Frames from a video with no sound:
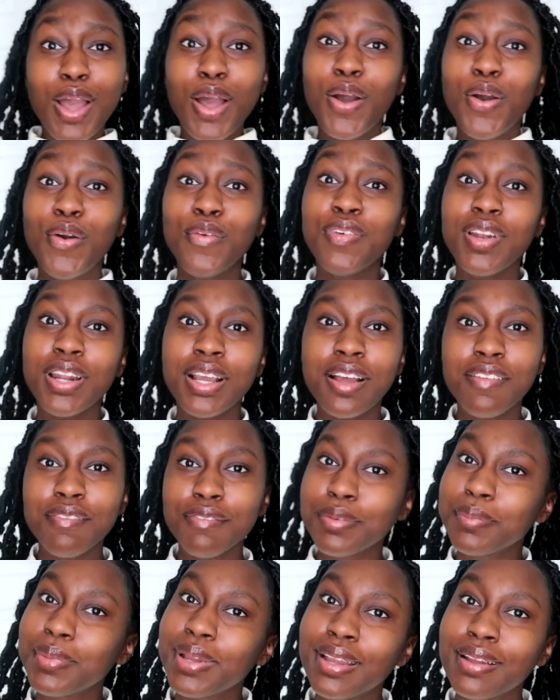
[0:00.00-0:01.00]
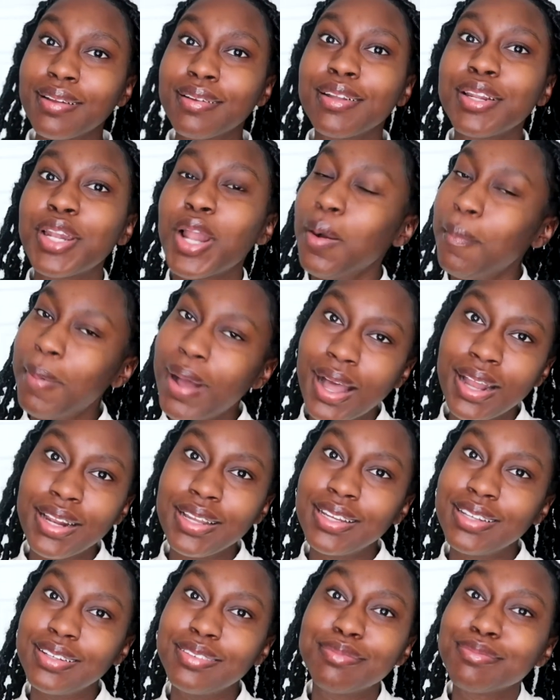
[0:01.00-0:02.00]
Who's gonna come for me?
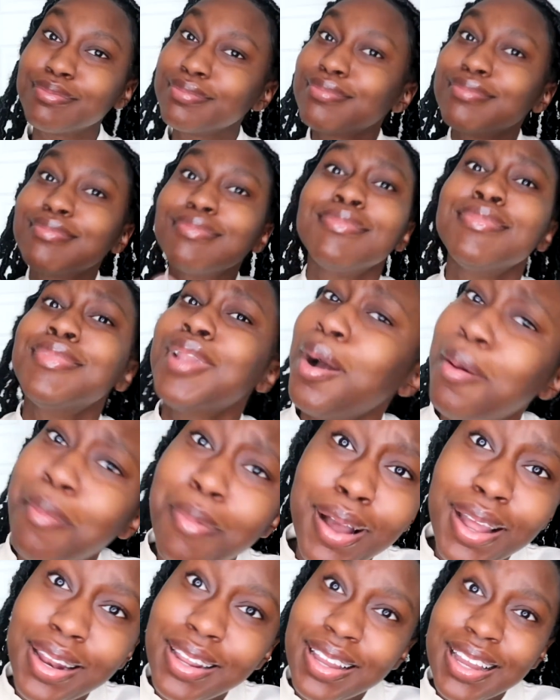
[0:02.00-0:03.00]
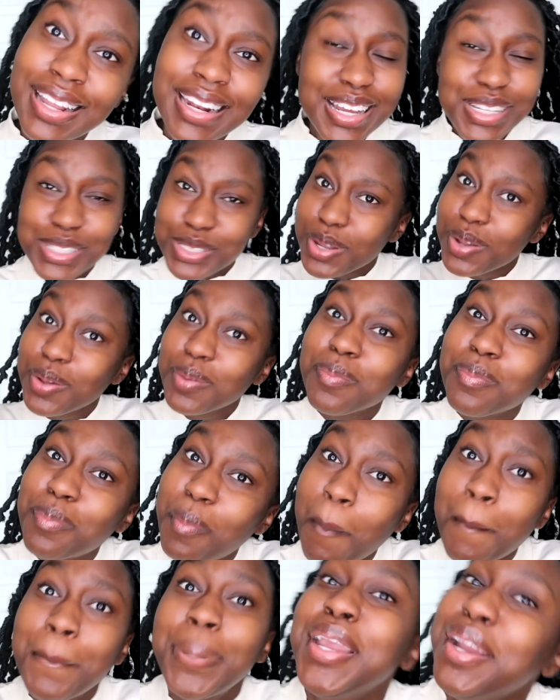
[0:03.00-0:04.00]
Nobody. And that's on
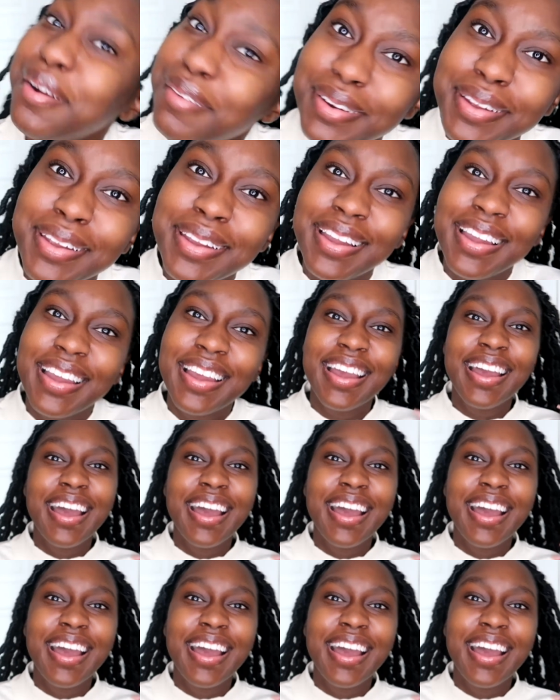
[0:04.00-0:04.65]
period.